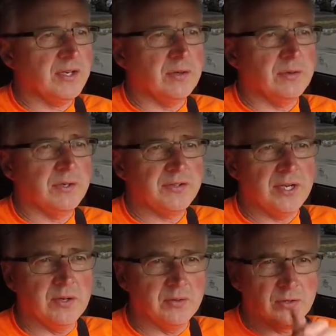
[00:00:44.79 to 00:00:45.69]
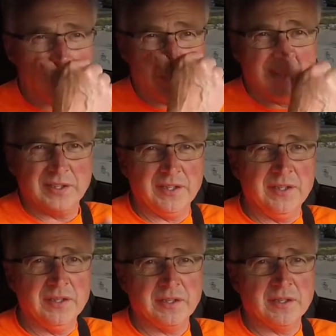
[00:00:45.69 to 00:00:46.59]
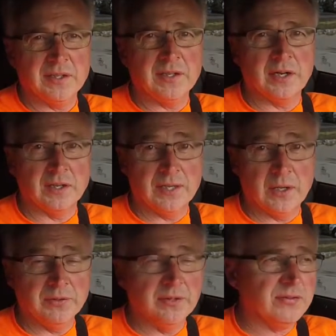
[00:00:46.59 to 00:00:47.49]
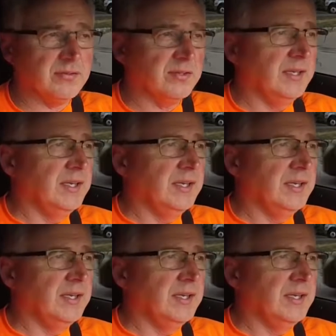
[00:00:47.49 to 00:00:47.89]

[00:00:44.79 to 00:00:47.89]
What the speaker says: our sound quality, our loudness,